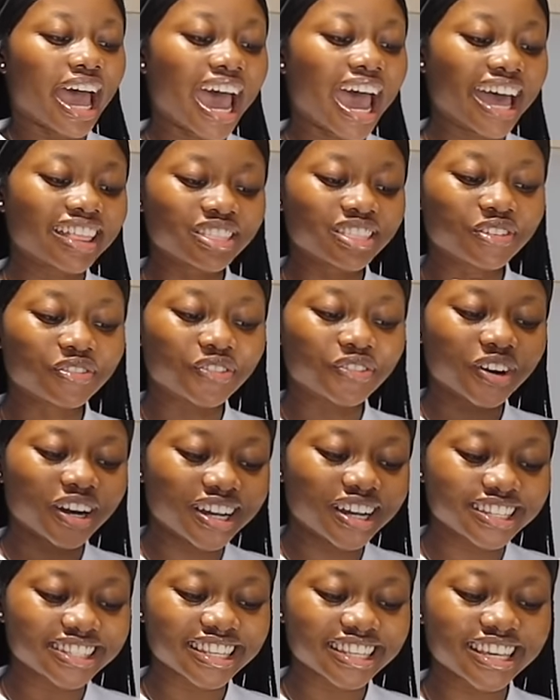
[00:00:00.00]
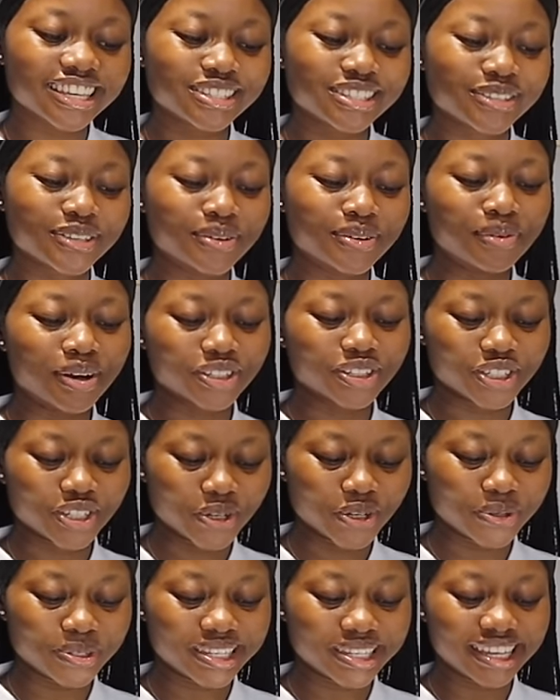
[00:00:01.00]
And the verse is "You are
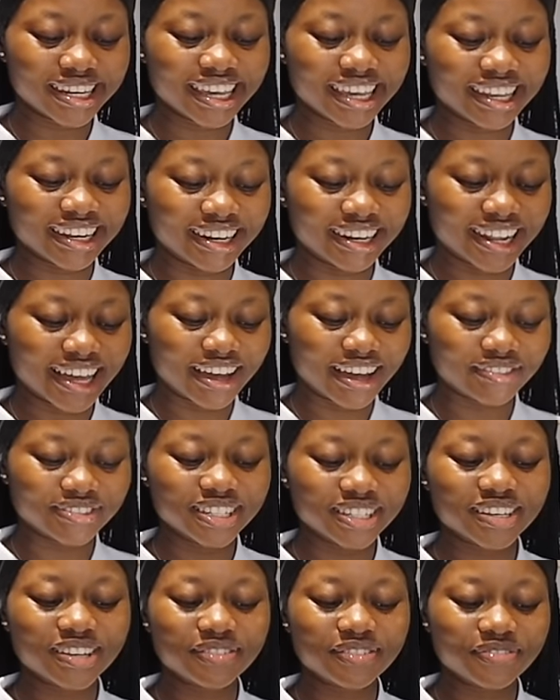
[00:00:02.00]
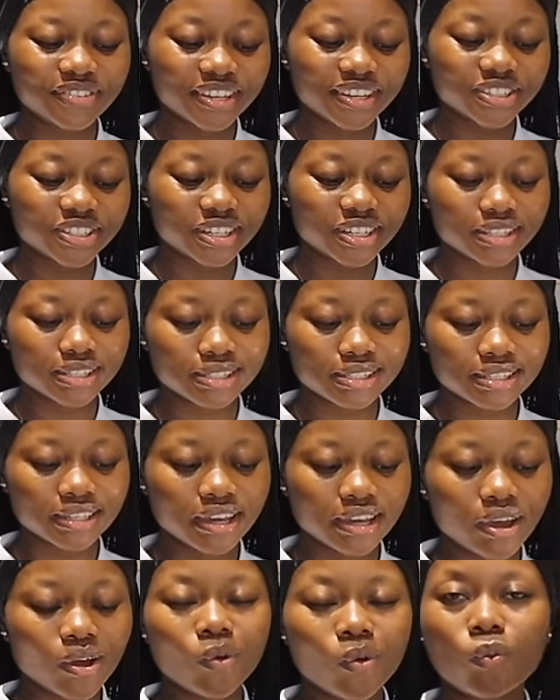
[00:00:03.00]
chosen and loved," Ephesians
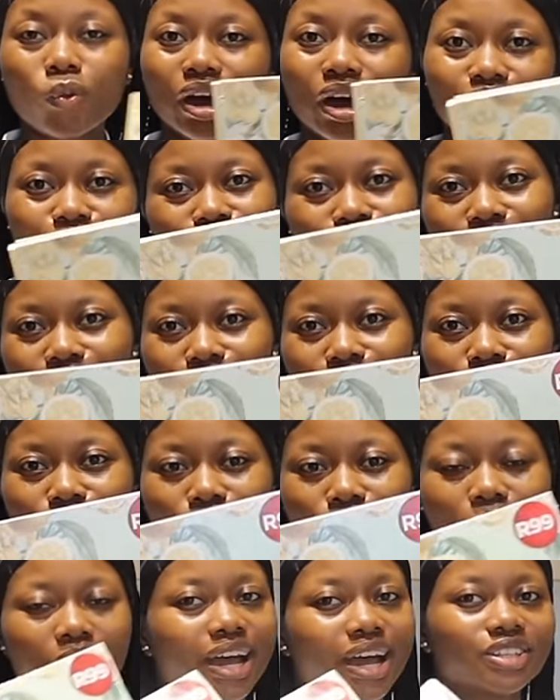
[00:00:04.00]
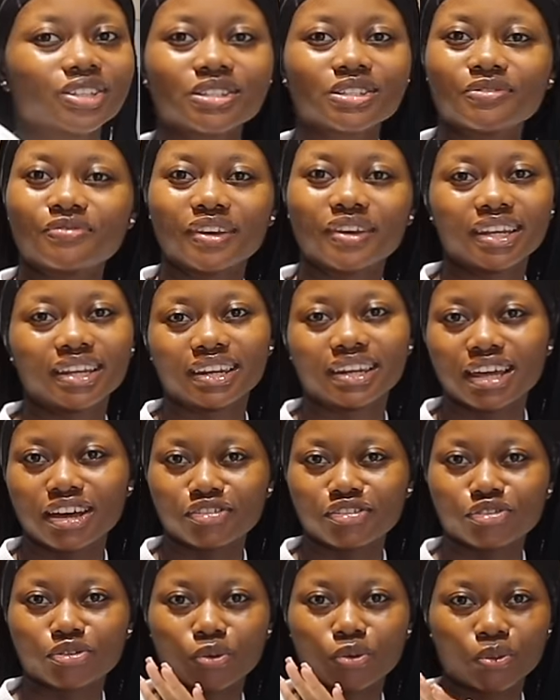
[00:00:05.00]
1:4. I just fell in
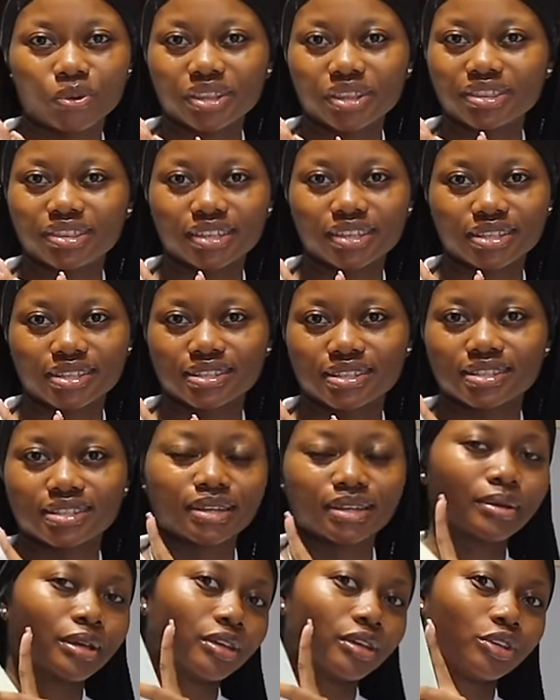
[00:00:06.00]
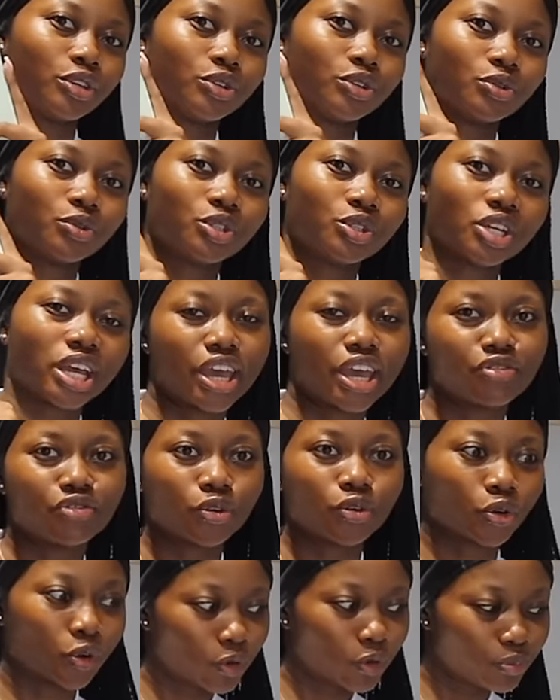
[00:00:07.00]
love with this huge
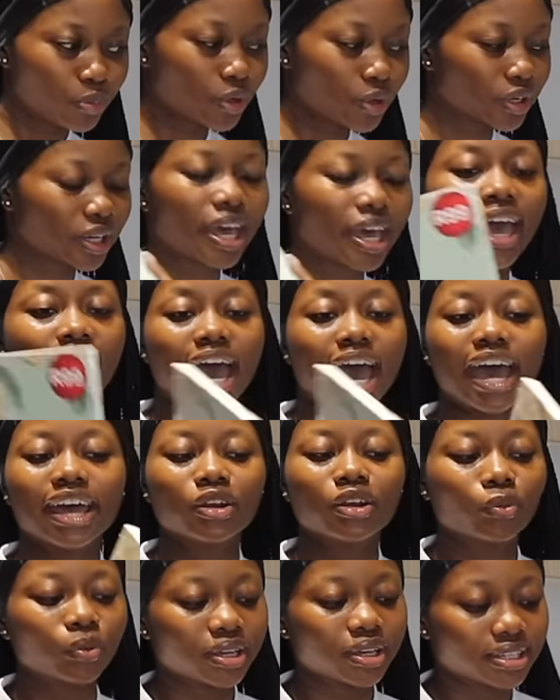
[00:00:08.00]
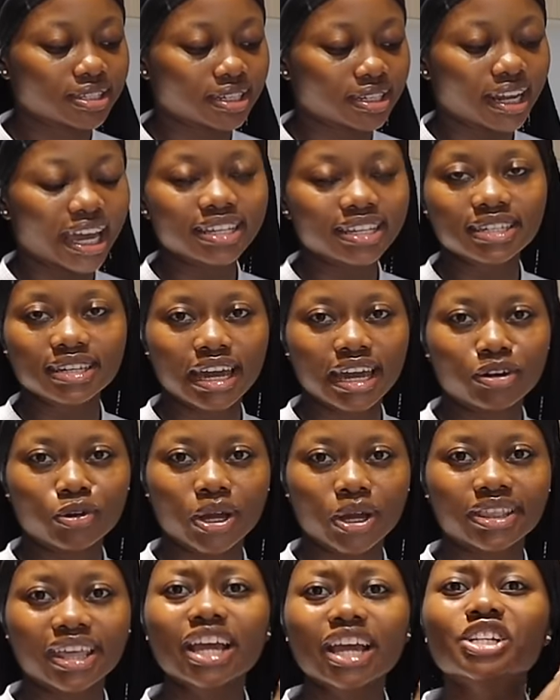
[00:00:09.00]
A4 notebook, and it was 99
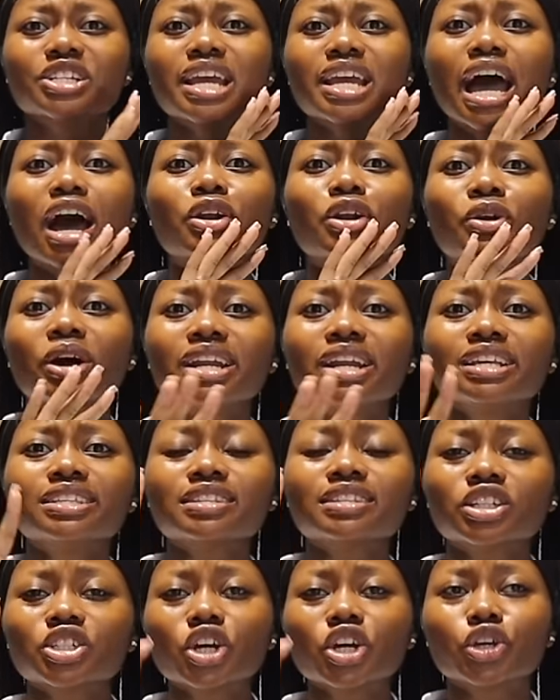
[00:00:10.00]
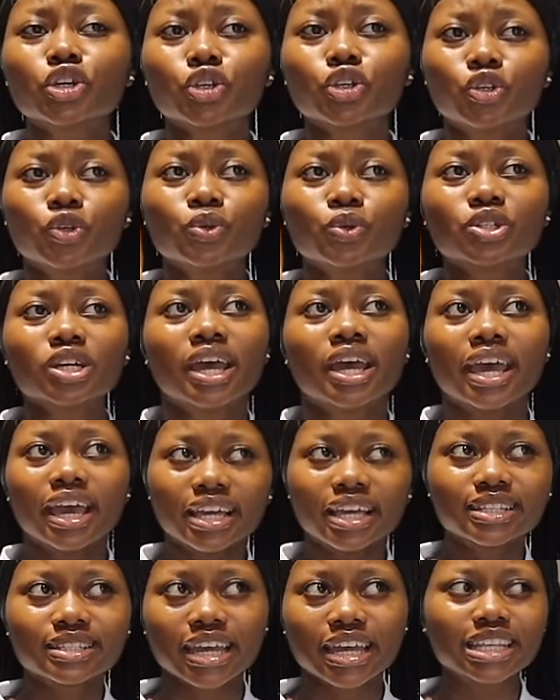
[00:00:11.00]
rand. Actually, I'm running such a huge
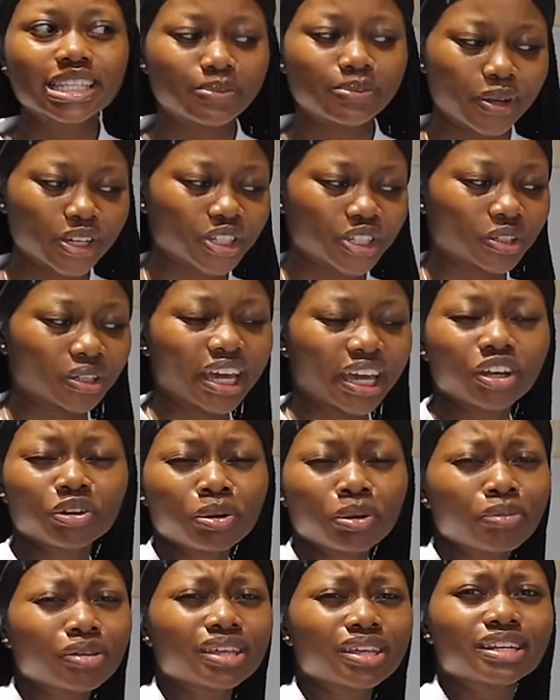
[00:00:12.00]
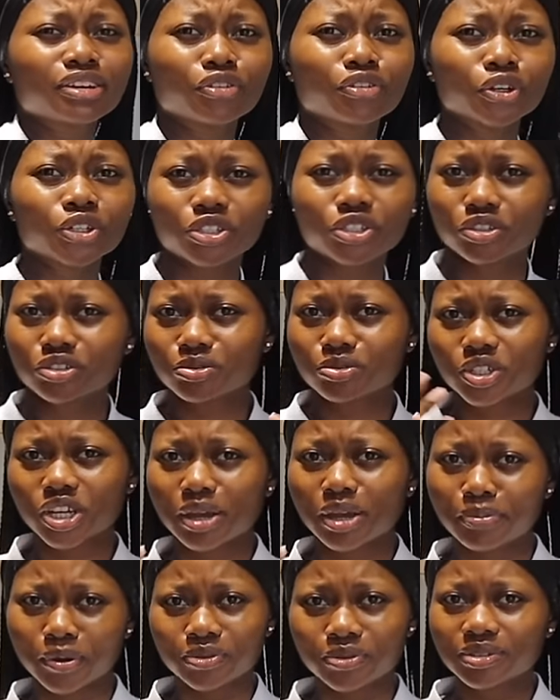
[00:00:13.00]
insane special. Like, you remember the devotionals which
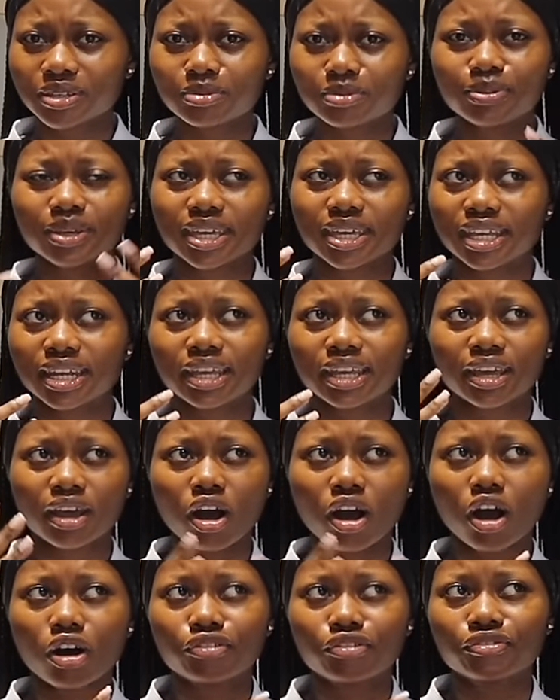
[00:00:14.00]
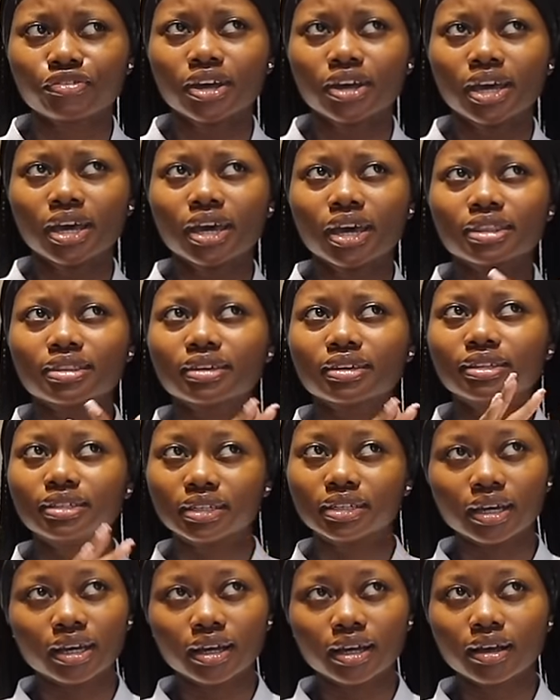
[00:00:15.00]
I posted beginning of the
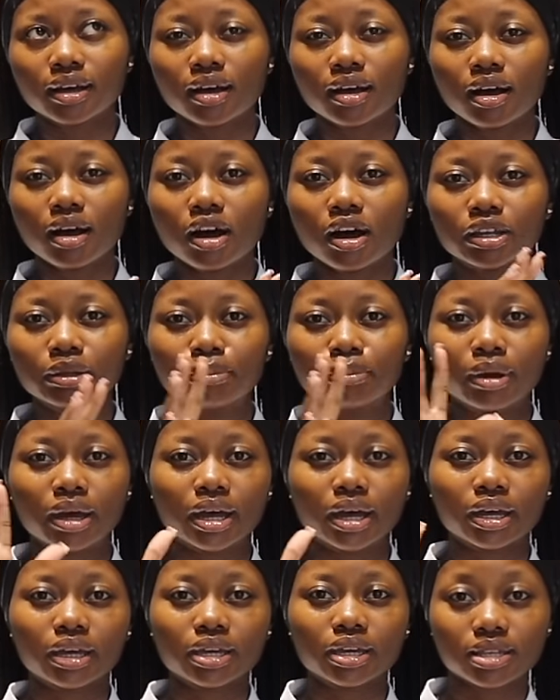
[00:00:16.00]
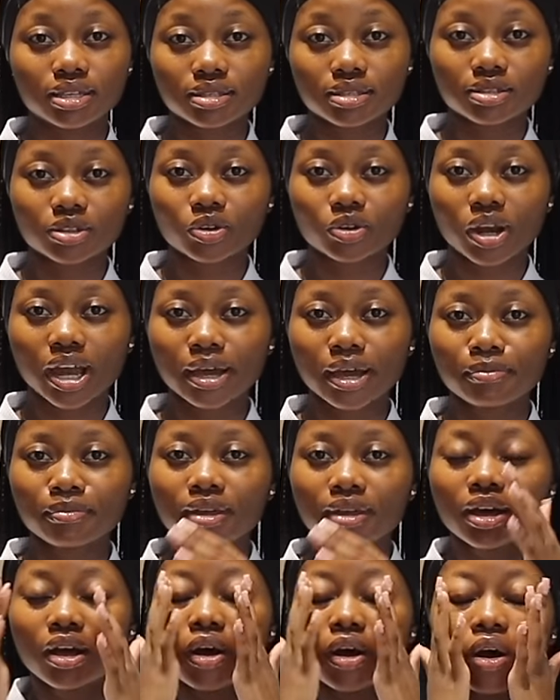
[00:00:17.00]
year on my Instagram?
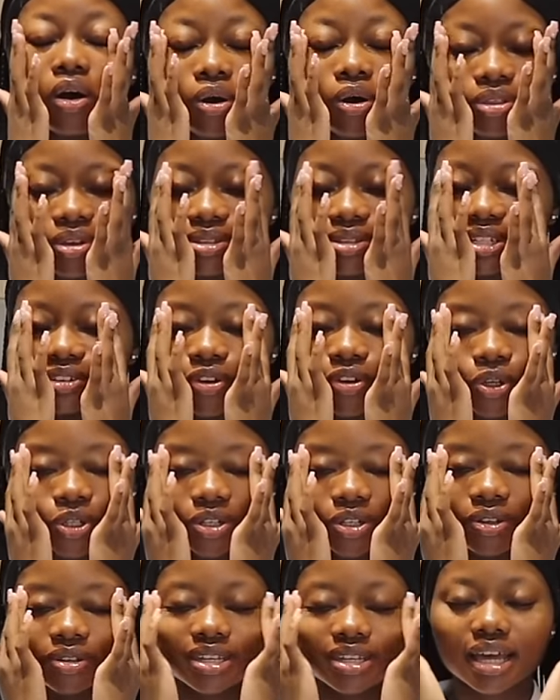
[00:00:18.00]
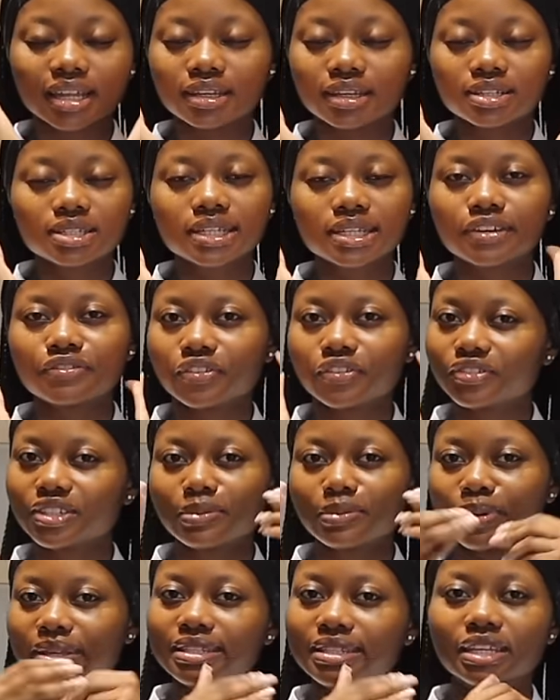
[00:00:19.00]
All those devotionals are literally
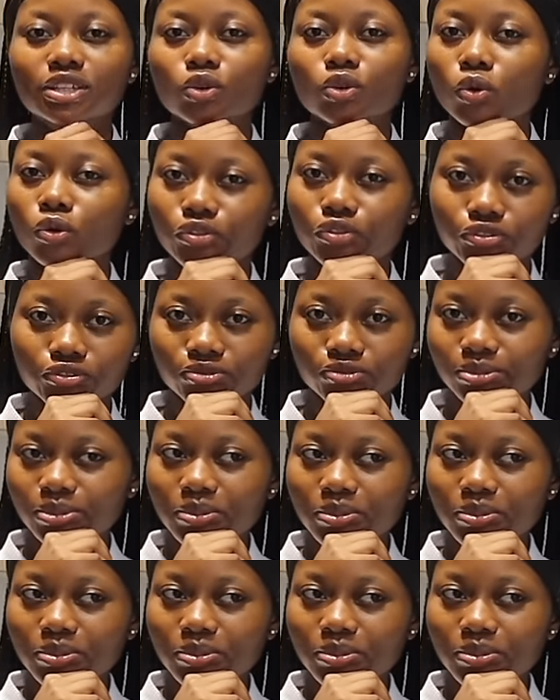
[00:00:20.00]
50% off.